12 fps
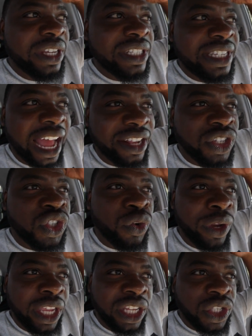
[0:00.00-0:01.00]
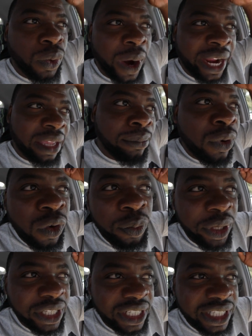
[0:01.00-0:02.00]
it's not stringy to where I can
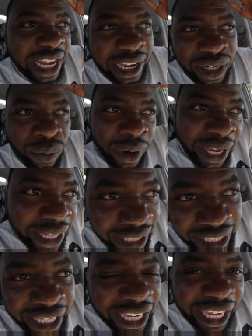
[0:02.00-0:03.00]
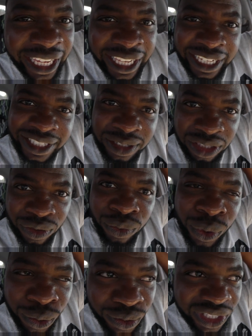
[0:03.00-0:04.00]
move pieces out the way and get to the
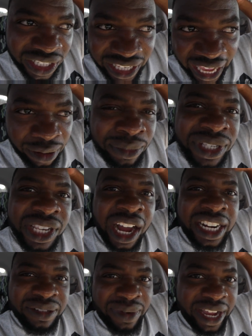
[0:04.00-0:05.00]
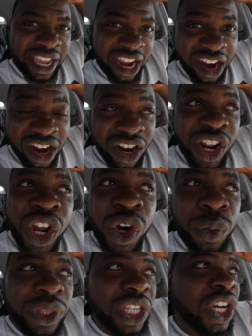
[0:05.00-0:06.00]
roots and like massage my hair
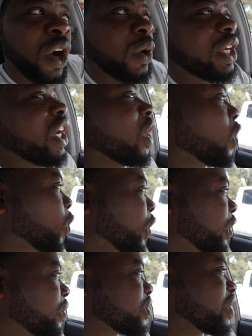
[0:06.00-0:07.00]
with the coconut oil.